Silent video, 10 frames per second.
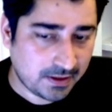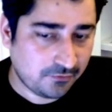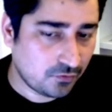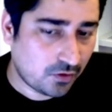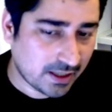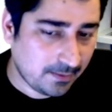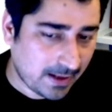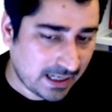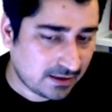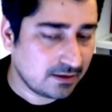If you want the
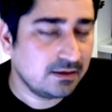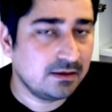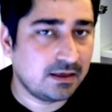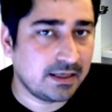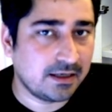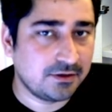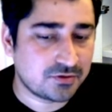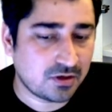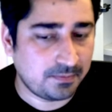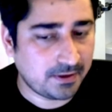impact, create this
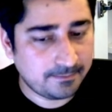copy.